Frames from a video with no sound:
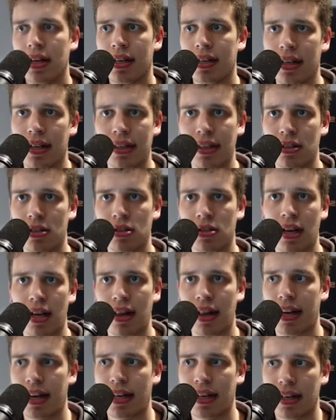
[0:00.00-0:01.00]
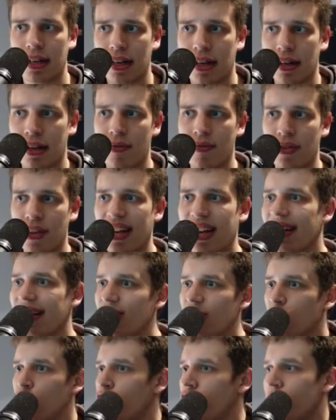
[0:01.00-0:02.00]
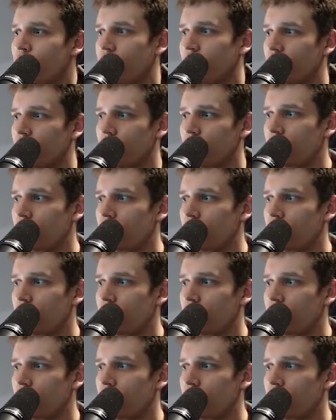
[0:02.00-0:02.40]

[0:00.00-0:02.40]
Like they just get like, they get like the shivers.